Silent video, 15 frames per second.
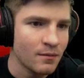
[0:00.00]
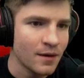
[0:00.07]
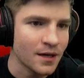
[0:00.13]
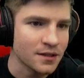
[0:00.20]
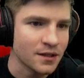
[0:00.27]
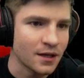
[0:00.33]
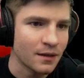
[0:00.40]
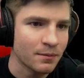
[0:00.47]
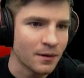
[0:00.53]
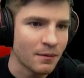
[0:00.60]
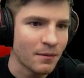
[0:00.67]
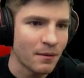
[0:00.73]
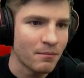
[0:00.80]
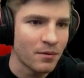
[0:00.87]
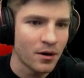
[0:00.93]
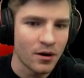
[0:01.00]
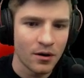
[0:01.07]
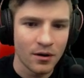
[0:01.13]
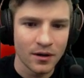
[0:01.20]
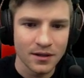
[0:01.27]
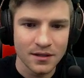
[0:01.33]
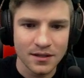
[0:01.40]
actually gonna upgrade my bow
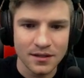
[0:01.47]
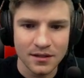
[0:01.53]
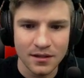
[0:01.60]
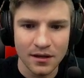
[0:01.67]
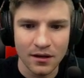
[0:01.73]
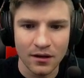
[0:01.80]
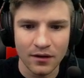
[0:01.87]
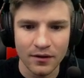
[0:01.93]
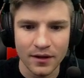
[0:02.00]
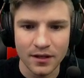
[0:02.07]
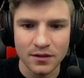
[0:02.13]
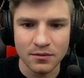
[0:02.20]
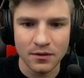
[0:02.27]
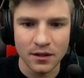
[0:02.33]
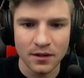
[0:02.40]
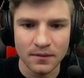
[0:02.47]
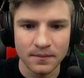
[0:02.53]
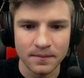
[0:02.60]
and sell this one.